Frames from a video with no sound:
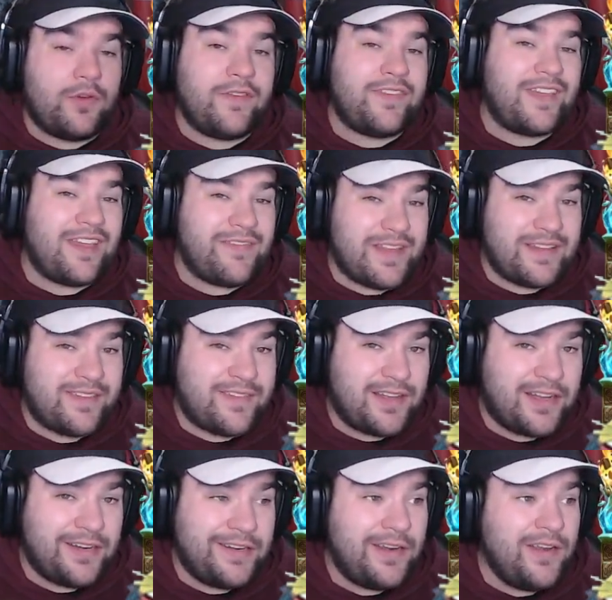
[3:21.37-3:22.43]
to save that
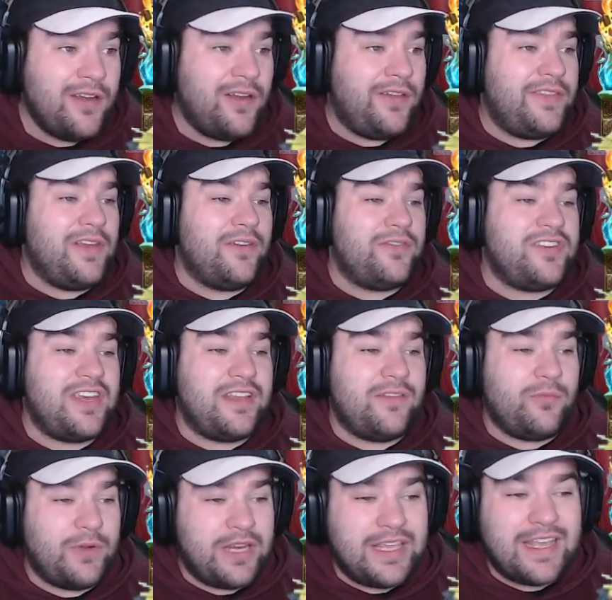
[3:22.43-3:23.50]
stun. On the off
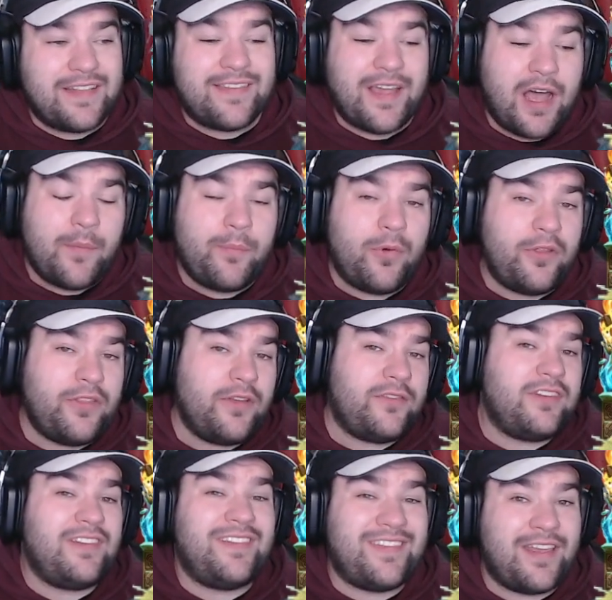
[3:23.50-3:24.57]
chance, when he gets up, on the off
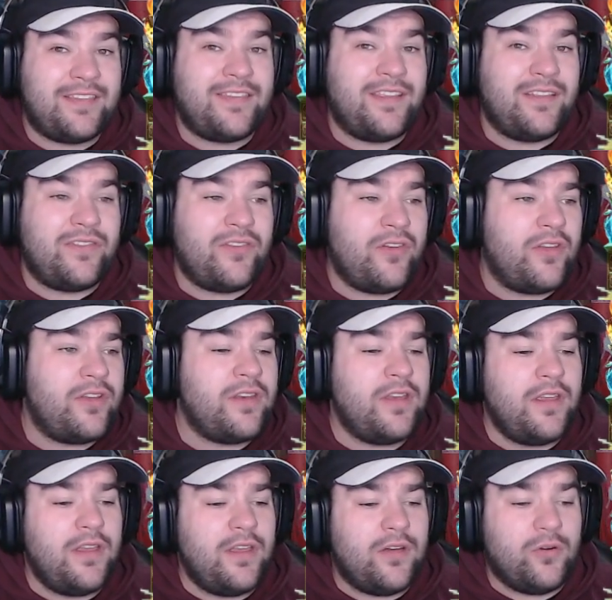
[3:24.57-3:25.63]
chance he takes another turn
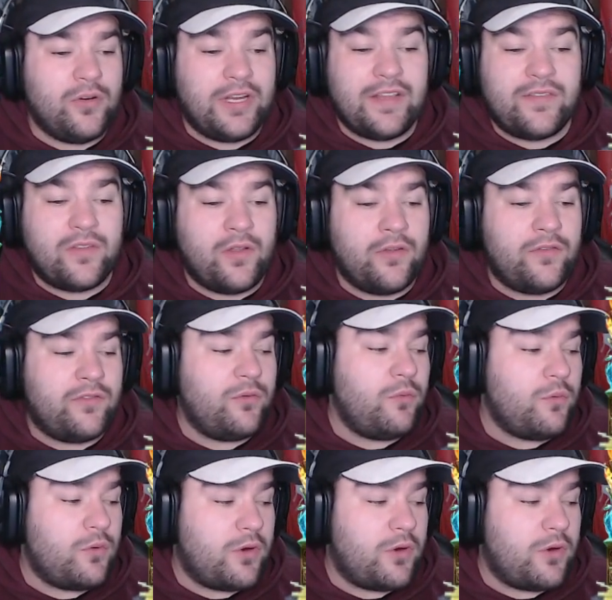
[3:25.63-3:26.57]
or gets closer, we want